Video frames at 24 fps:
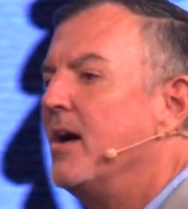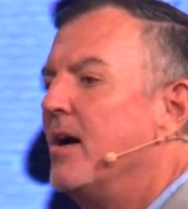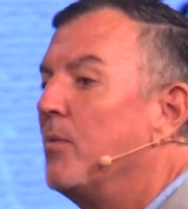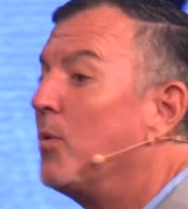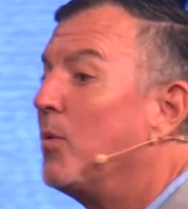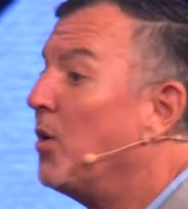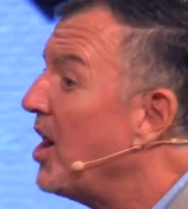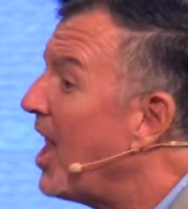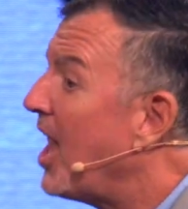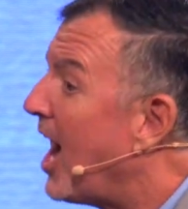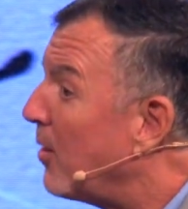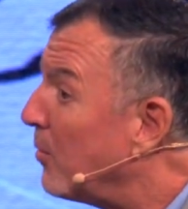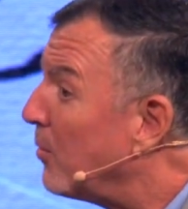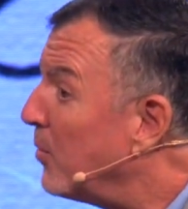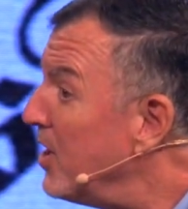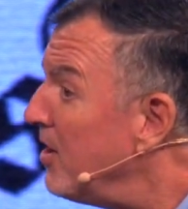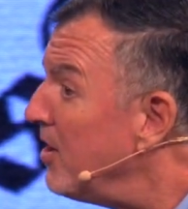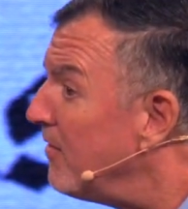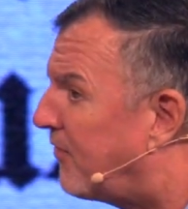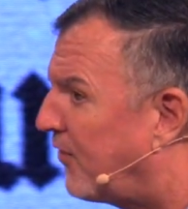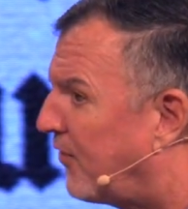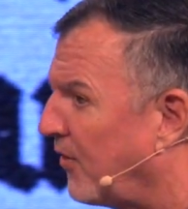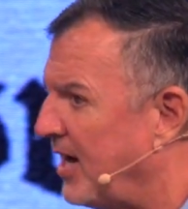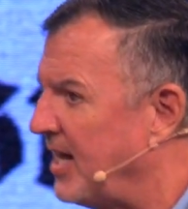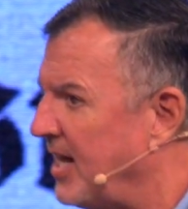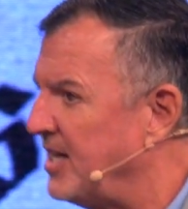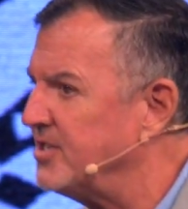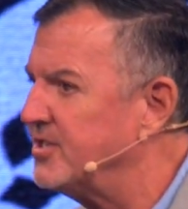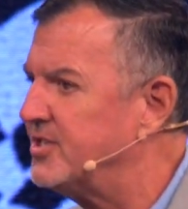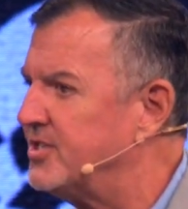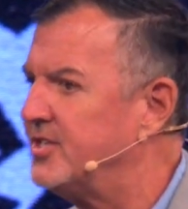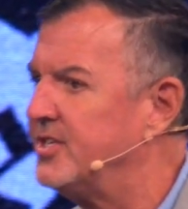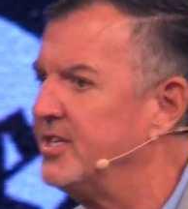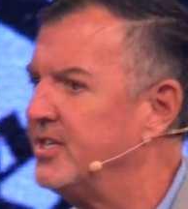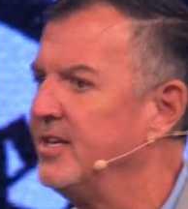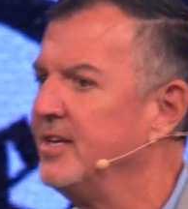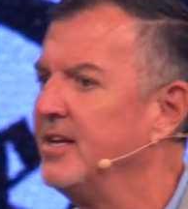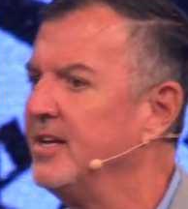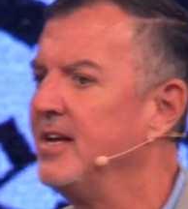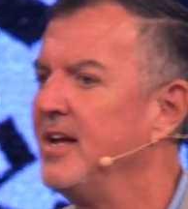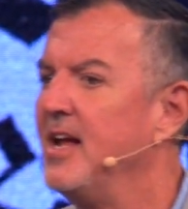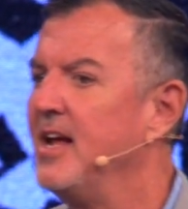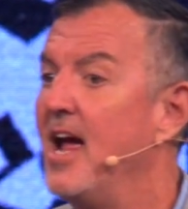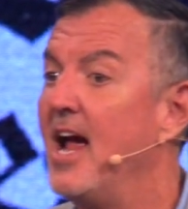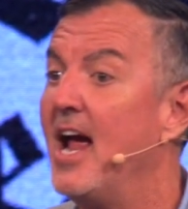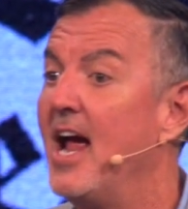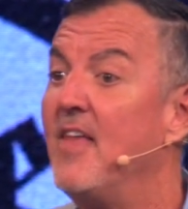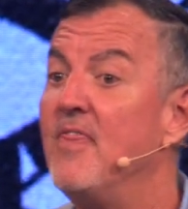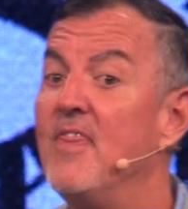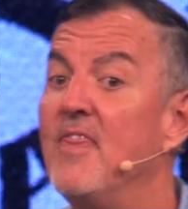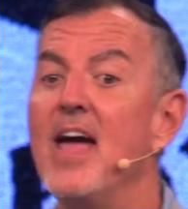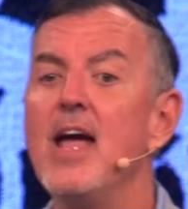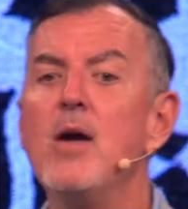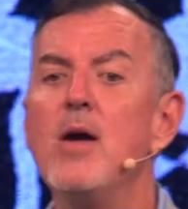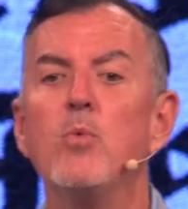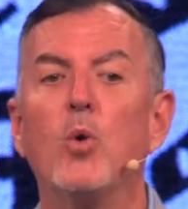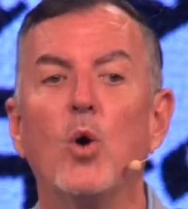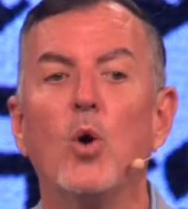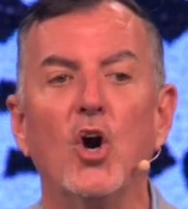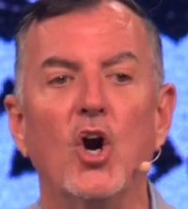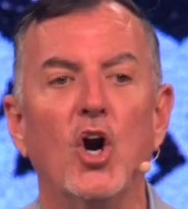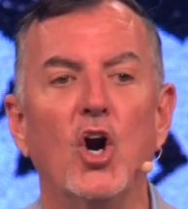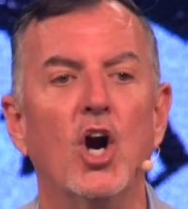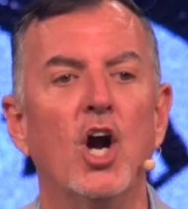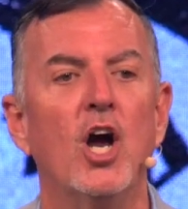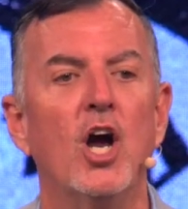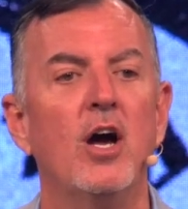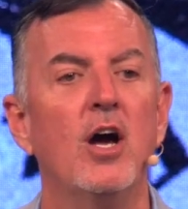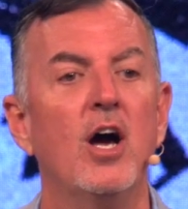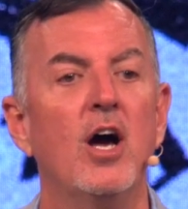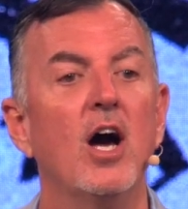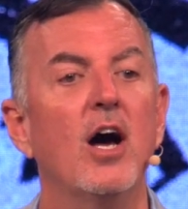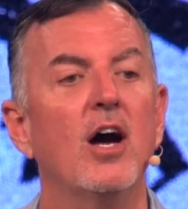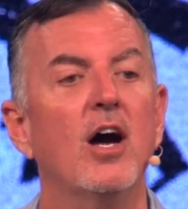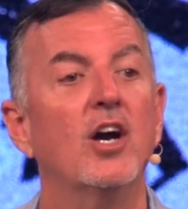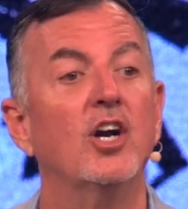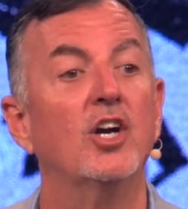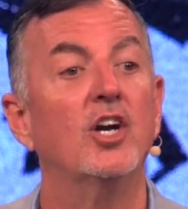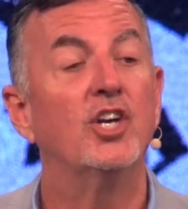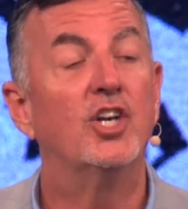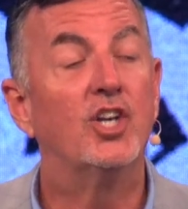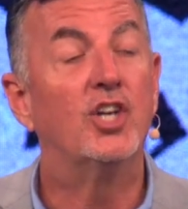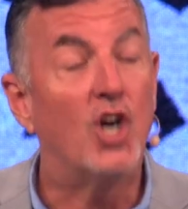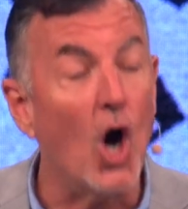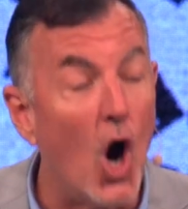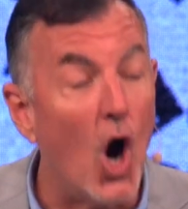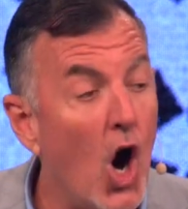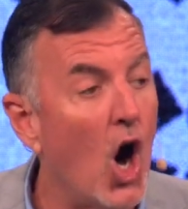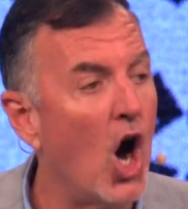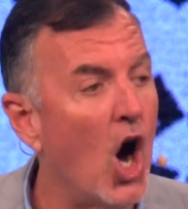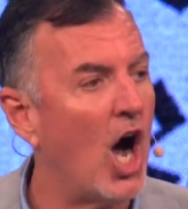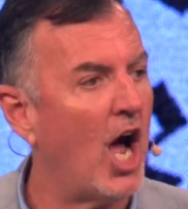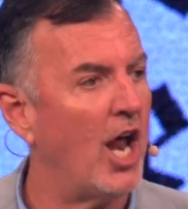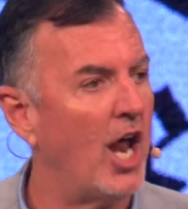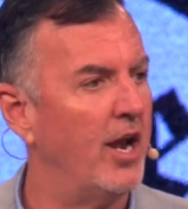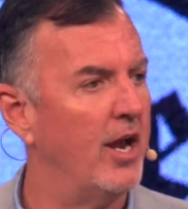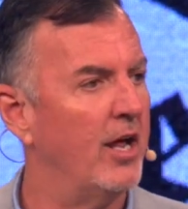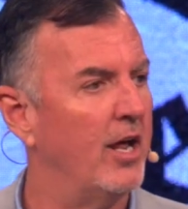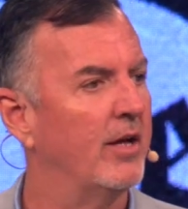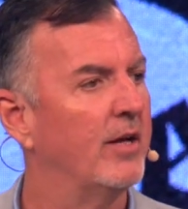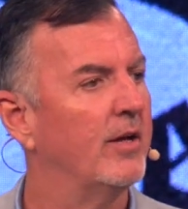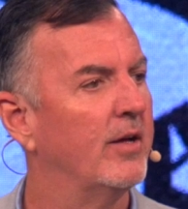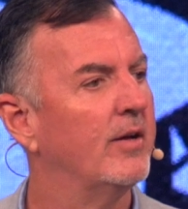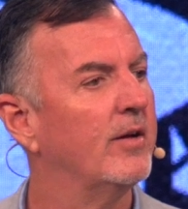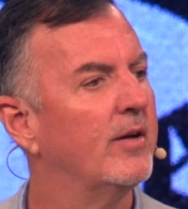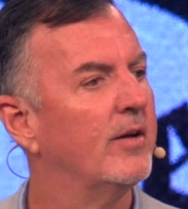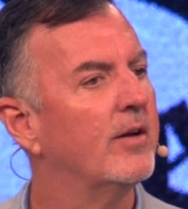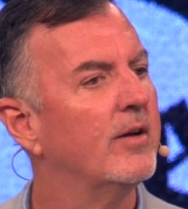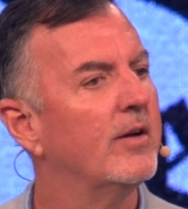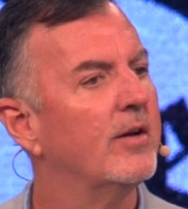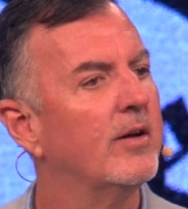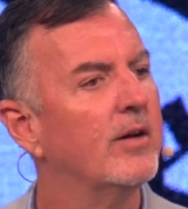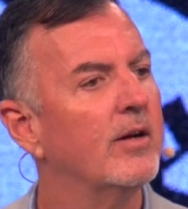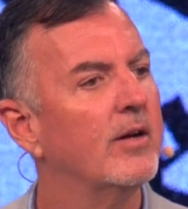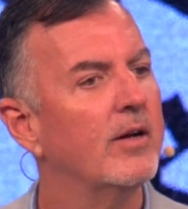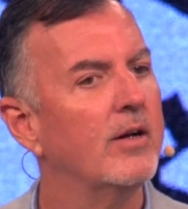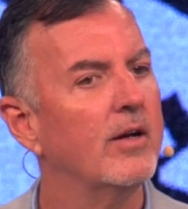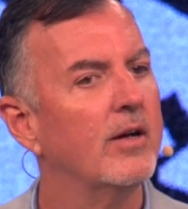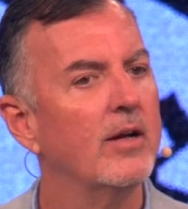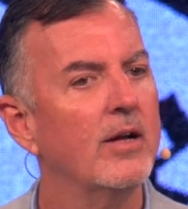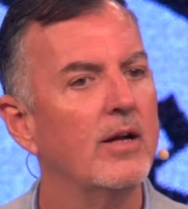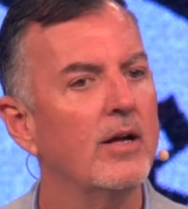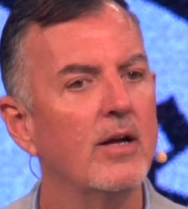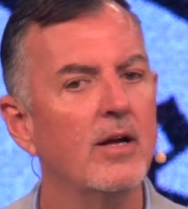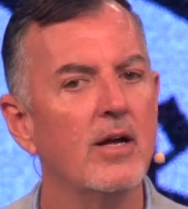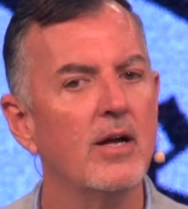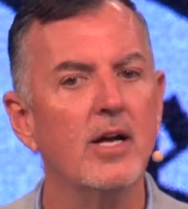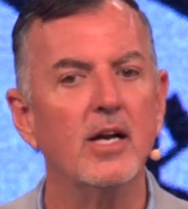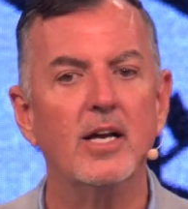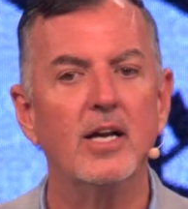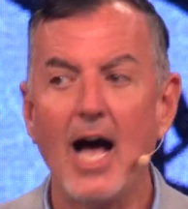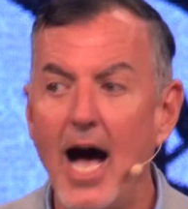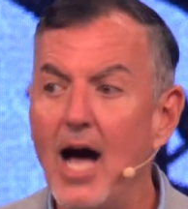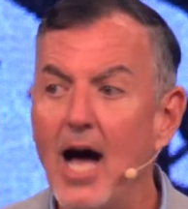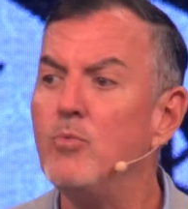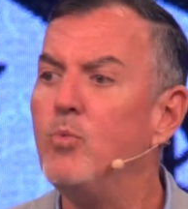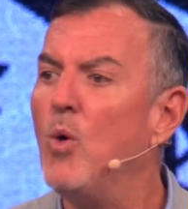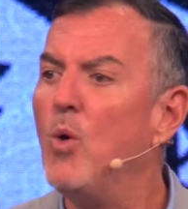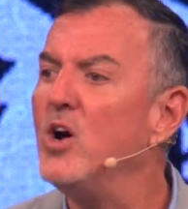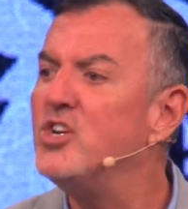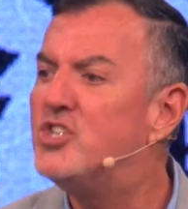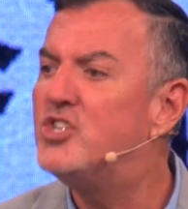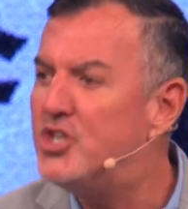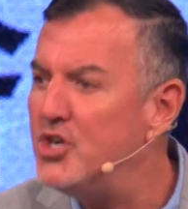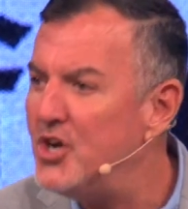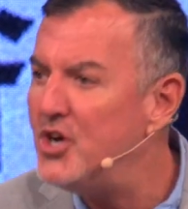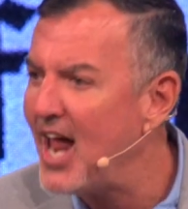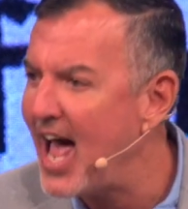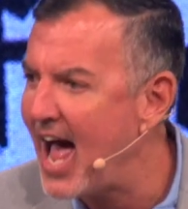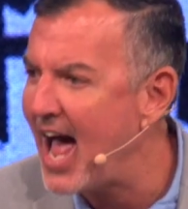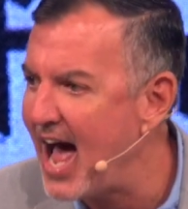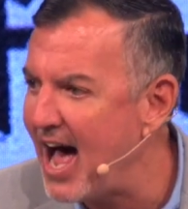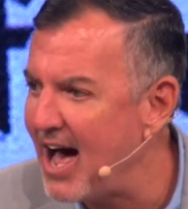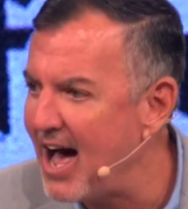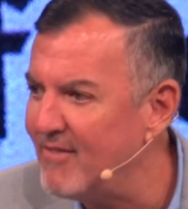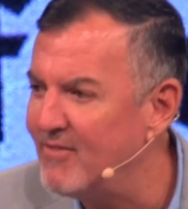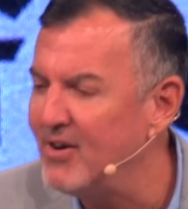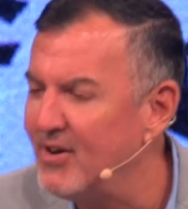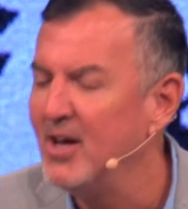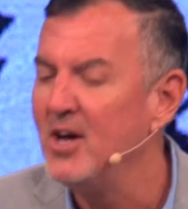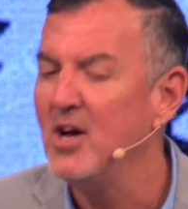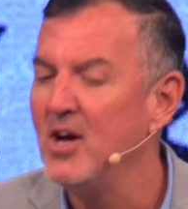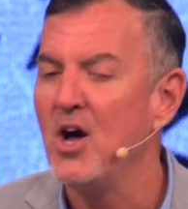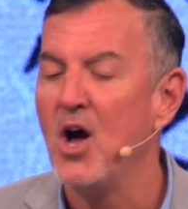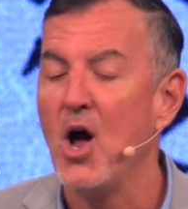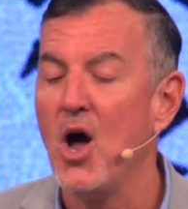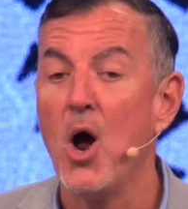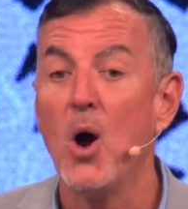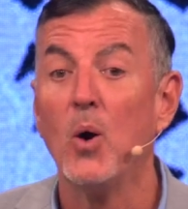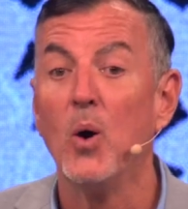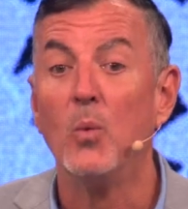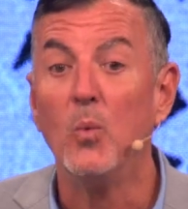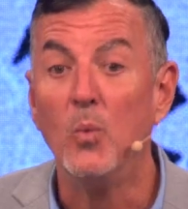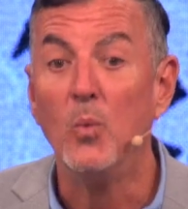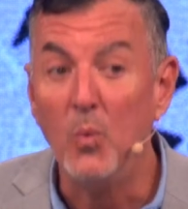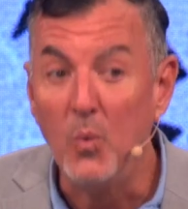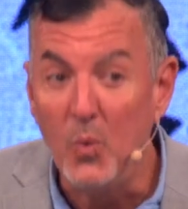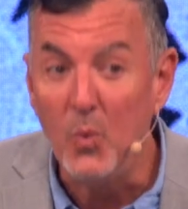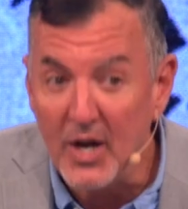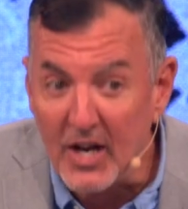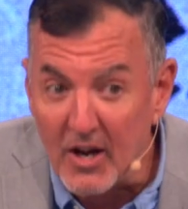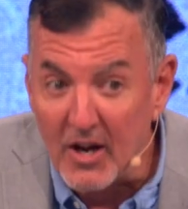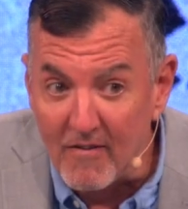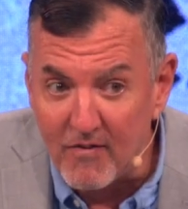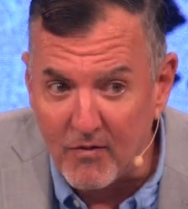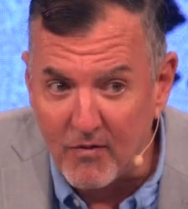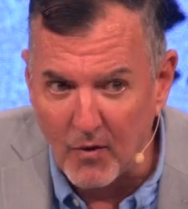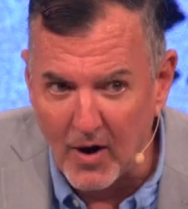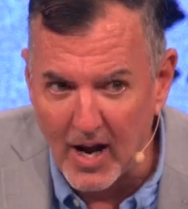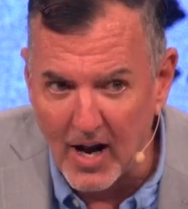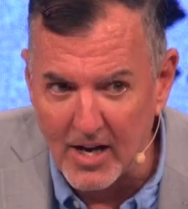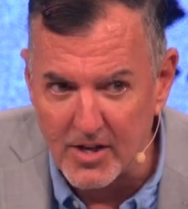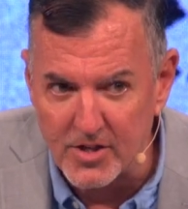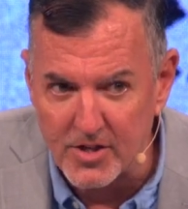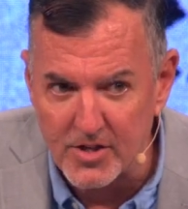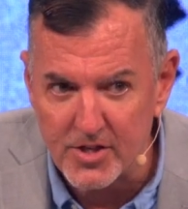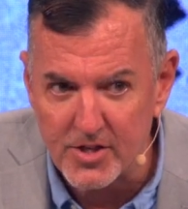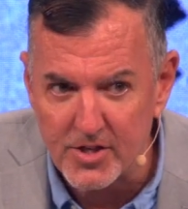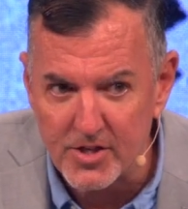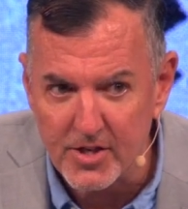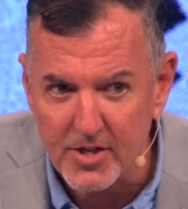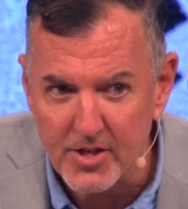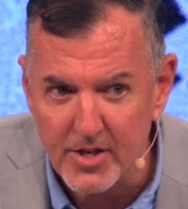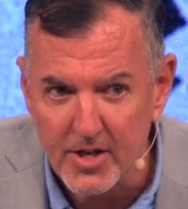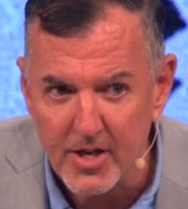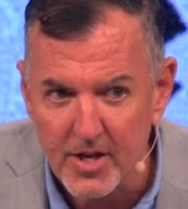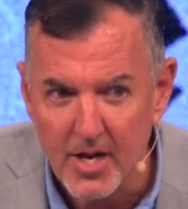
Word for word: were not real friends, and they were gone. God wants you to have real friends,